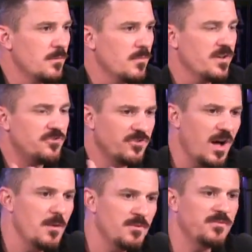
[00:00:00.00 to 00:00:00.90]
My
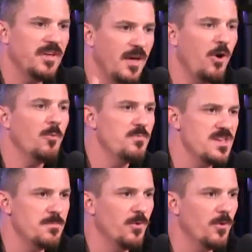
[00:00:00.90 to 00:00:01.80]
job is to help
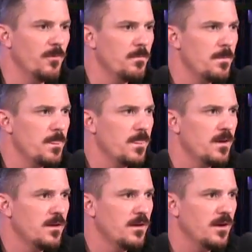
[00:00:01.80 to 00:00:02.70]
people
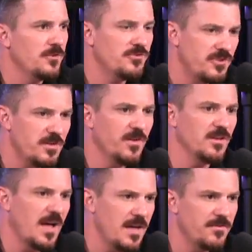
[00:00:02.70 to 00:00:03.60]
achieve a
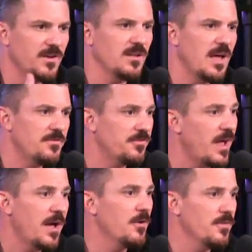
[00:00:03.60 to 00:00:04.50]
life and a
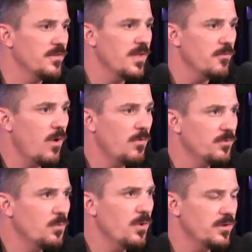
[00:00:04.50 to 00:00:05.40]
lifestyle that they've
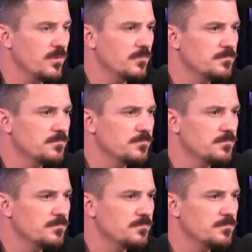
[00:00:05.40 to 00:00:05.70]
always wanted.